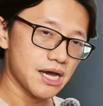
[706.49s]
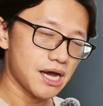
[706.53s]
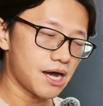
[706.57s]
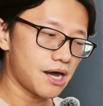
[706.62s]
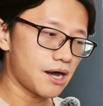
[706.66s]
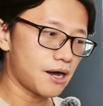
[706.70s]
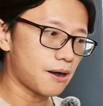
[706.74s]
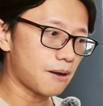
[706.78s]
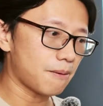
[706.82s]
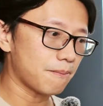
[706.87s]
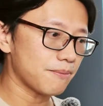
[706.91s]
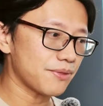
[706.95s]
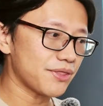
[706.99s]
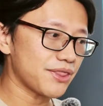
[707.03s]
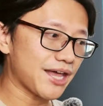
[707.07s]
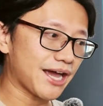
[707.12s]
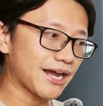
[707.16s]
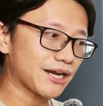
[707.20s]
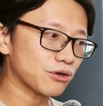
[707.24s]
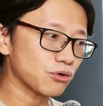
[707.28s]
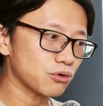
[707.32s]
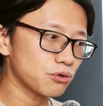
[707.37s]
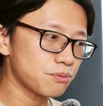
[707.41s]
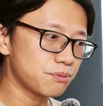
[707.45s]

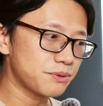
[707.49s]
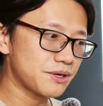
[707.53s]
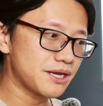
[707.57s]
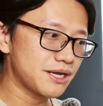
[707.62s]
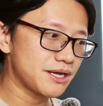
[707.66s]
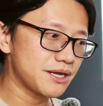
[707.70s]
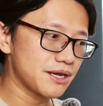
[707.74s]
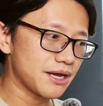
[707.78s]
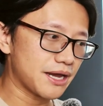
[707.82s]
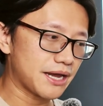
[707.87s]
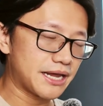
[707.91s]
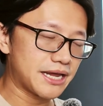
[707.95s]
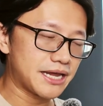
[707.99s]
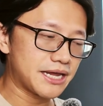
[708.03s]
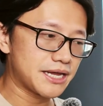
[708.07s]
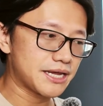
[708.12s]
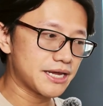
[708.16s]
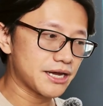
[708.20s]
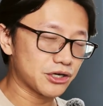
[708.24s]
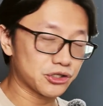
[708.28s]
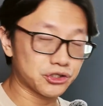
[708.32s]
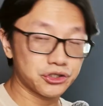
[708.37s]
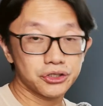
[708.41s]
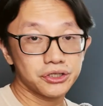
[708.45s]
That would be
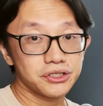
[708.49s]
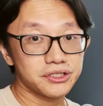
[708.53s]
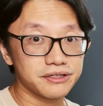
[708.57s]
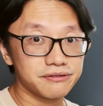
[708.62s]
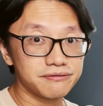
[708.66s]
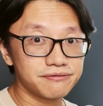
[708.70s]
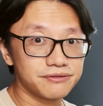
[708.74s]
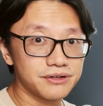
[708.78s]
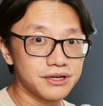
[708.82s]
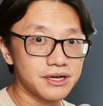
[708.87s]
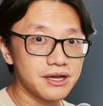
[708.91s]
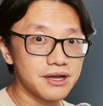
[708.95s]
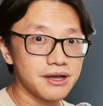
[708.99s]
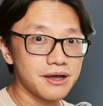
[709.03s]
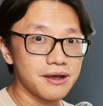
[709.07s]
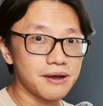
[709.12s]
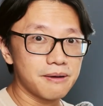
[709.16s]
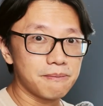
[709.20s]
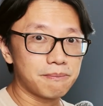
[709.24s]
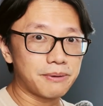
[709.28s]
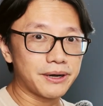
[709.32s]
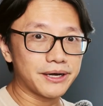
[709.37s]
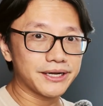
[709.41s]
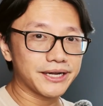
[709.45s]
an alternative.
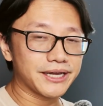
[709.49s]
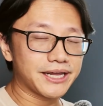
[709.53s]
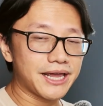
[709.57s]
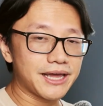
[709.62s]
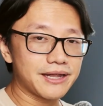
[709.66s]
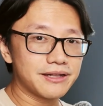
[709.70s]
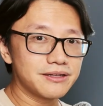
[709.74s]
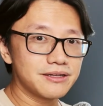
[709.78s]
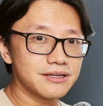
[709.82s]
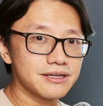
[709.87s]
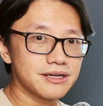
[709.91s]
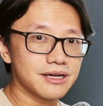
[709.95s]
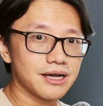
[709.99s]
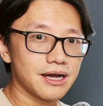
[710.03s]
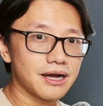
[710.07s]
But again,